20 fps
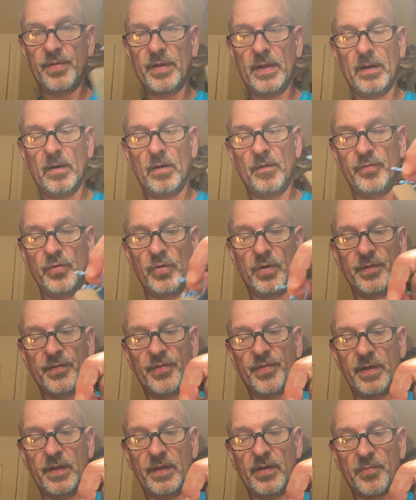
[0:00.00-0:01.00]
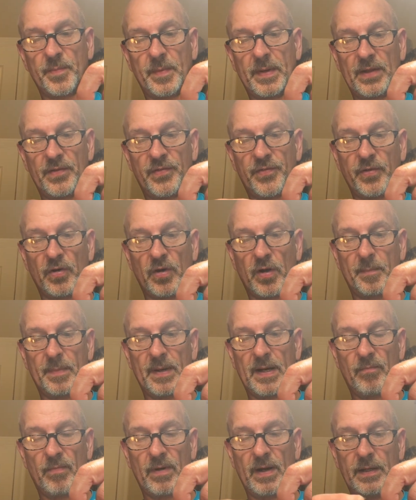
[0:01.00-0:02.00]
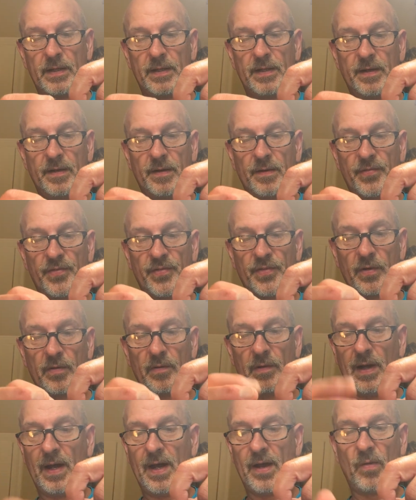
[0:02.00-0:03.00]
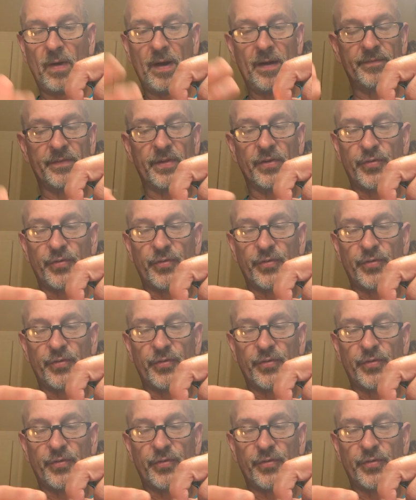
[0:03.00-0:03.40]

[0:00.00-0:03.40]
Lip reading: So I don't know if you can see this, but I start about right here, so I don't have to